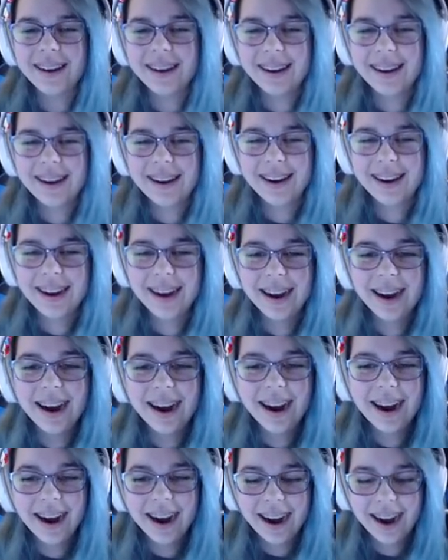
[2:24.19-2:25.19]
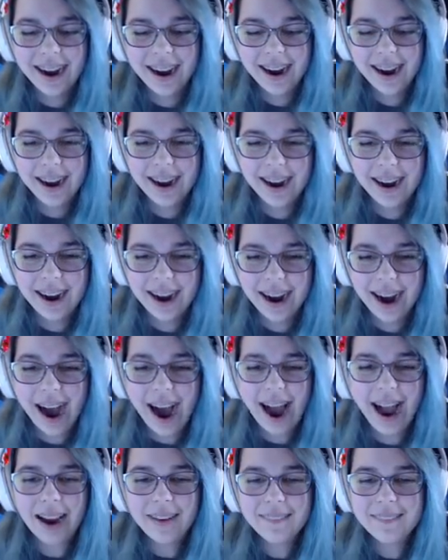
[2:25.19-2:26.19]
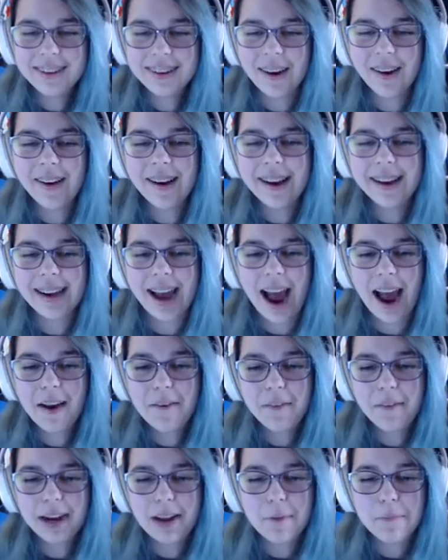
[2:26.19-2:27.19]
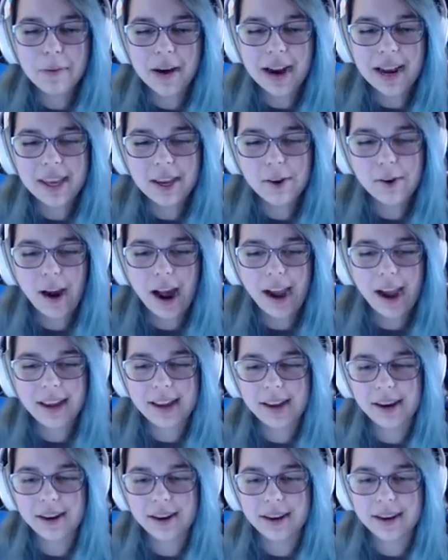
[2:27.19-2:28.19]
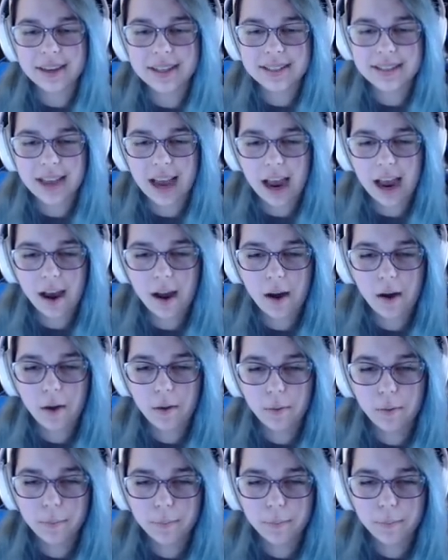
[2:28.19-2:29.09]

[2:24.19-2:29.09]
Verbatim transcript: Are you good or bad? Oh, no! I'm good! I want to break you out of here because... Oh.